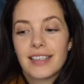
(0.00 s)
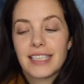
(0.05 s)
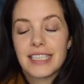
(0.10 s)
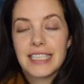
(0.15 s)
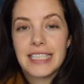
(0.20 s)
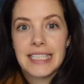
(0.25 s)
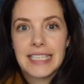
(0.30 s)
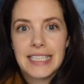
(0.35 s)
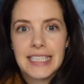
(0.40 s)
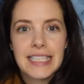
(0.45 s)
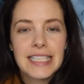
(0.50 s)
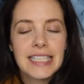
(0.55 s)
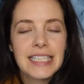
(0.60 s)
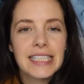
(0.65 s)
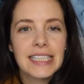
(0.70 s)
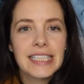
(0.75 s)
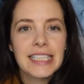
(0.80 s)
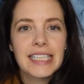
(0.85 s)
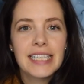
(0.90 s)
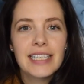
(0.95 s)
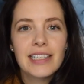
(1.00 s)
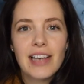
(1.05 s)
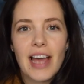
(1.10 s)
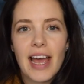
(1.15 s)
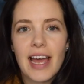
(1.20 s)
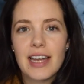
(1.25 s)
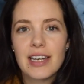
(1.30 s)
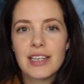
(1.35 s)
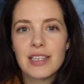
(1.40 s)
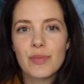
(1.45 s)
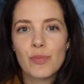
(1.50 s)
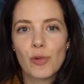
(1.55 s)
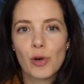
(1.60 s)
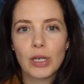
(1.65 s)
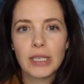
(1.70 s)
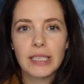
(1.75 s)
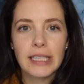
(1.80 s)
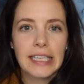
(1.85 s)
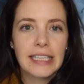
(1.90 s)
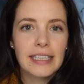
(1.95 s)
consistently and
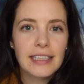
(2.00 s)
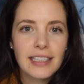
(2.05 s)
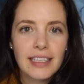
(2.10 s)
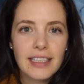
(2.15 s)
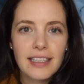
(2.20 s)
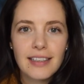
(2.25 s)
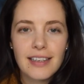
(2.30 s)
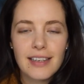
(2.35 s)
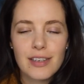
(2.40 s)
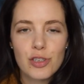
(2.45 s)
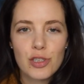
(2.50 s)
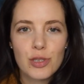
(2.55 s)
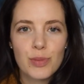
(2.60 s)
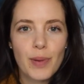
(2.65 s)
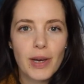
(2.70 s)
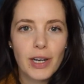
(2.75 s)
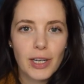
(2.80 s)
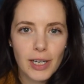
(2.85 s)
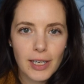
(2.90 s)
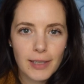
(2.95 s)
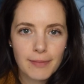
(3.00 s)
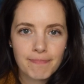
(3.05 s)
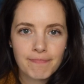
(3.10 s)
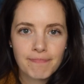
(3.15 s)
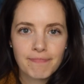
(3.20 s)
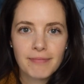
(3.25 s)
more cleanly and just better.